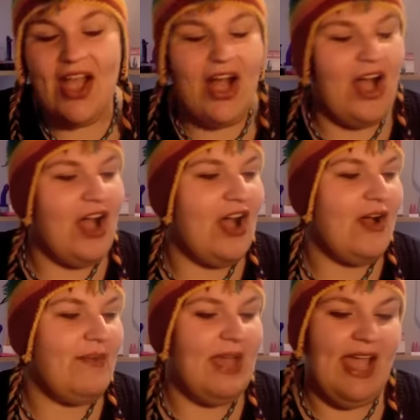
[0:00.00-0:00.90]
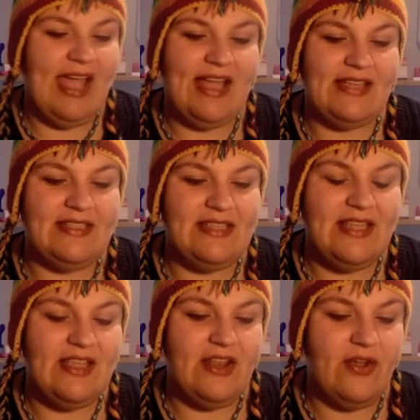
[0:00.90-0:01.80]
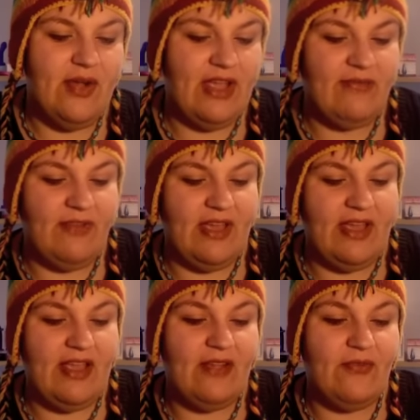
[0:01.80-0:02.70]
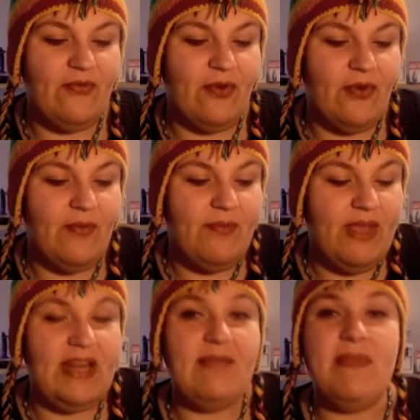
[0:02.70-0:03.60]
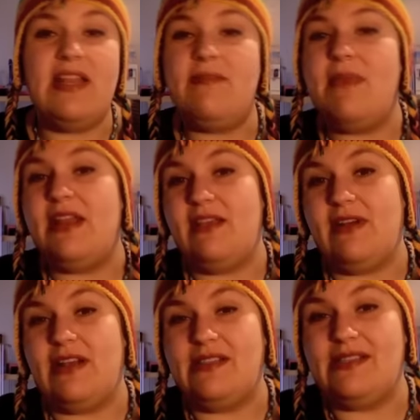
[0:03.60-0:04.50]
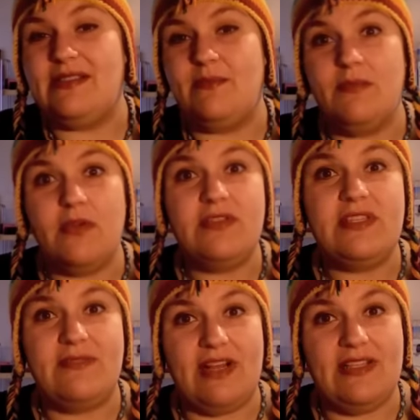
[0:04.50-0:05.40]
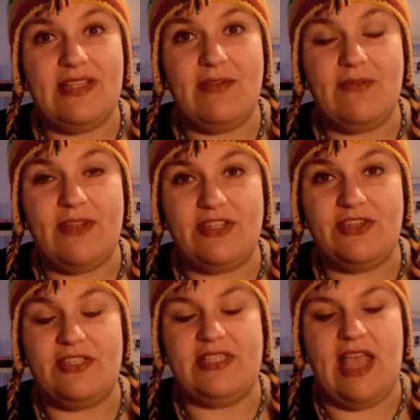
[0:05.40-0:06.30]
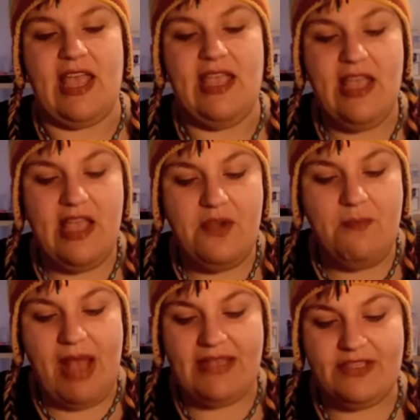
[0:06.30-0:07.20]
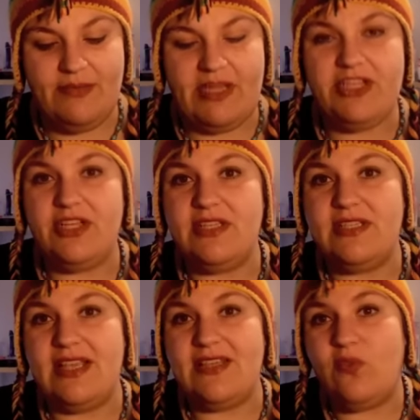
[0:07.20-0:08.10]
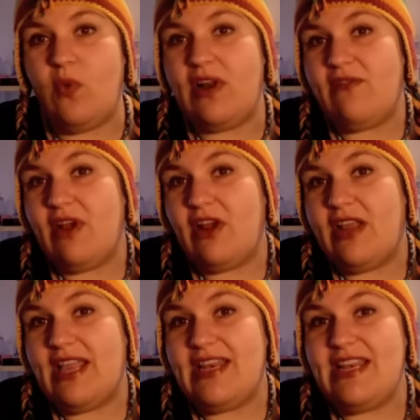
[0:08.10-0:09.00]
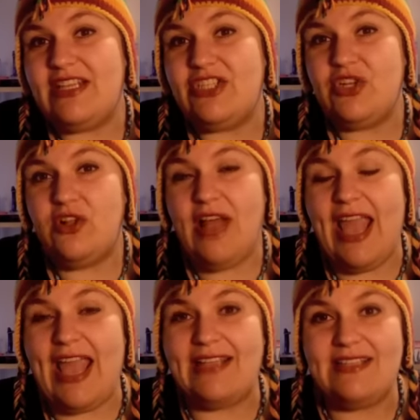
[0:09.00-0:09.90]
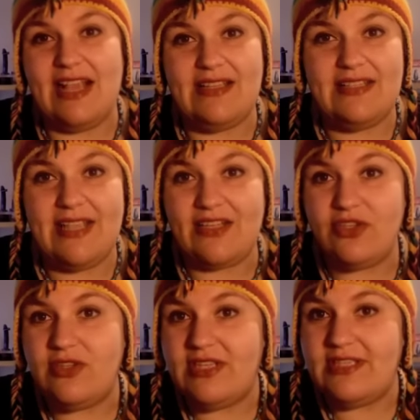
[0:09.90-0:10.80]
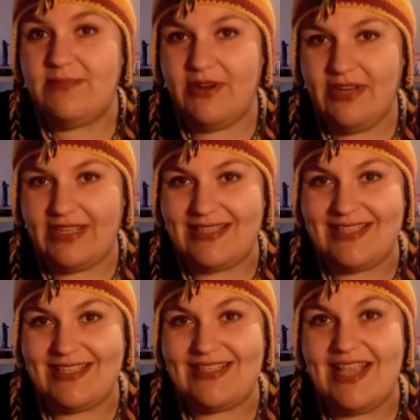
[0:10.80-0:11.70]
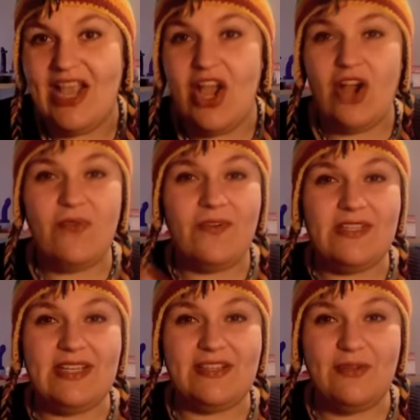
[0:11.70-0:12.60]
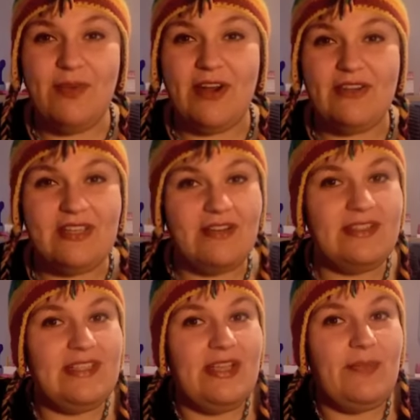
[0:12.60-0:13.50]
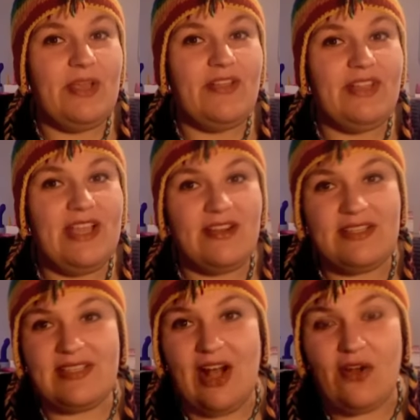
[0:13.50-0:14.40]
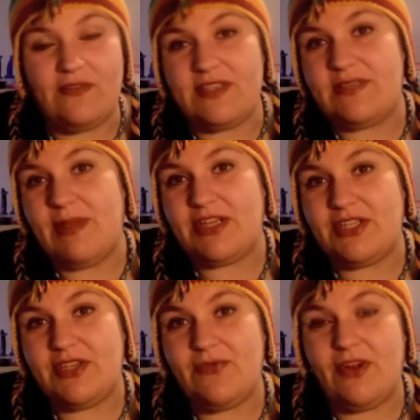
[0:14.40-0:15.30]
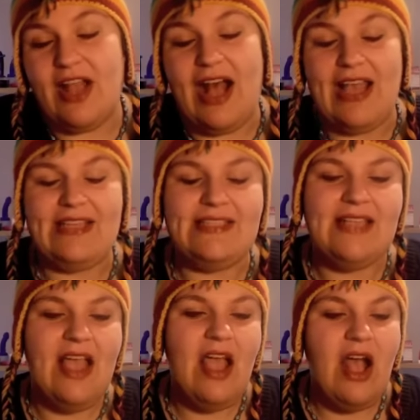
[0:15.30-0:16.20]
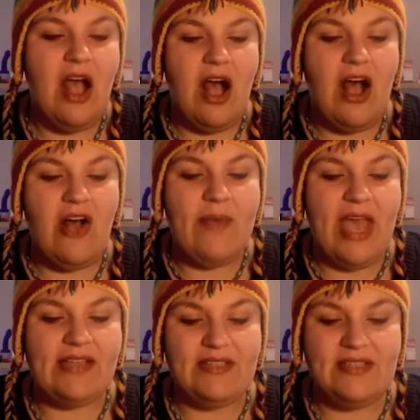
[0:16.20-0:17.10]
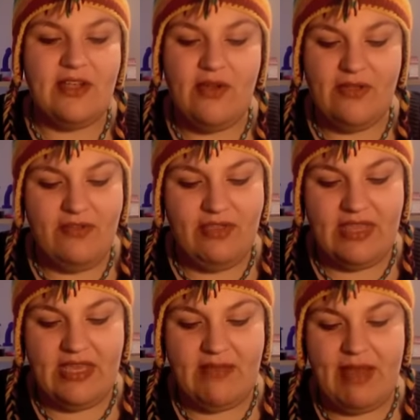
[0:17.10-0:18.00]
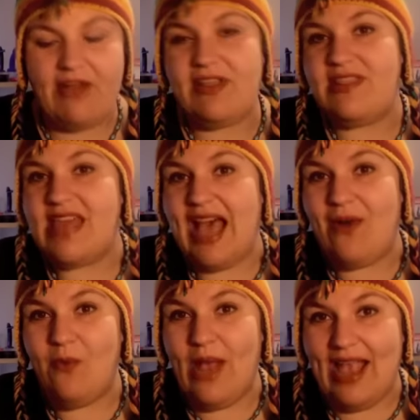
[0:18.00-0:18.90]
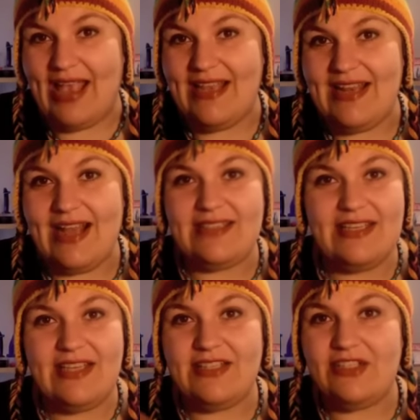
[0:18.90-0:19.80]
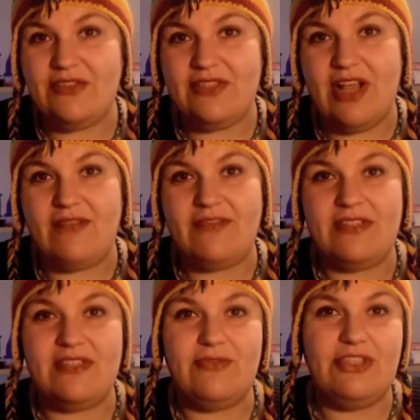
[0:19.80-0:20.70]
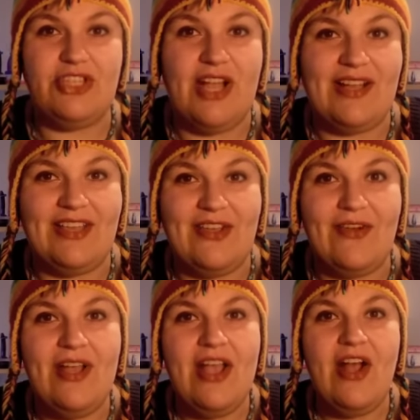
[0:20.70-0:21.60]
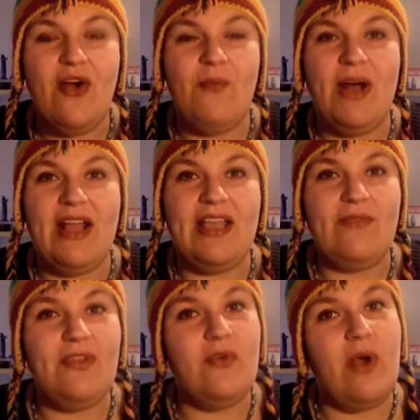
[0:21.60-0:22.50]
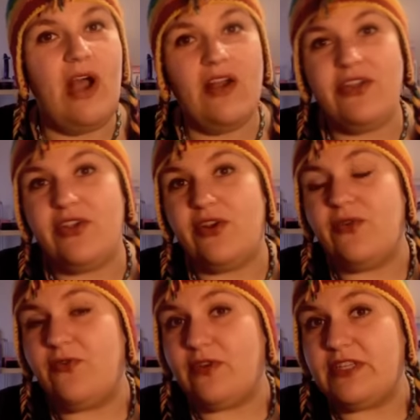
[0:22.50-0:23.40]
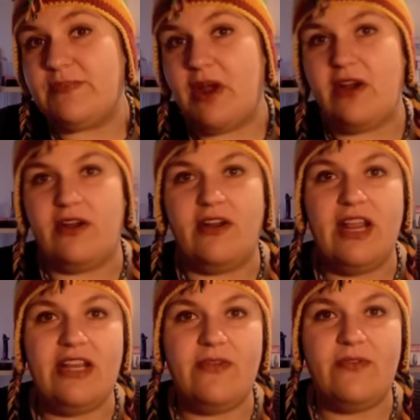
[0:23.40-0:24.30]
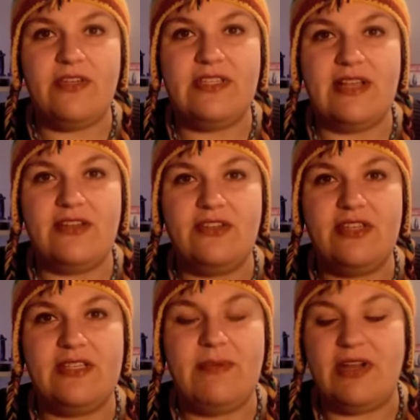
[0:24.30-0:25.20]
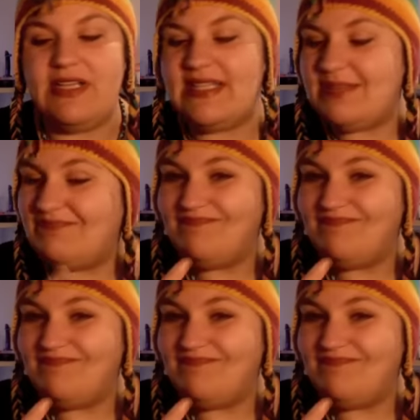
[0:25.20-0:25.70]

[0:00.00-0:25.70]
Um, and you know, if for many, many, many of us, most of us, I would venture to say, masturbation is, is one of our initial hands on sexual experiences. Our first sexual partners are typically ourselves, especially for guys. Um, and so, if you think about it that way, not to get too soft and squishy on you, but if you are your first partner and your first sexual experience,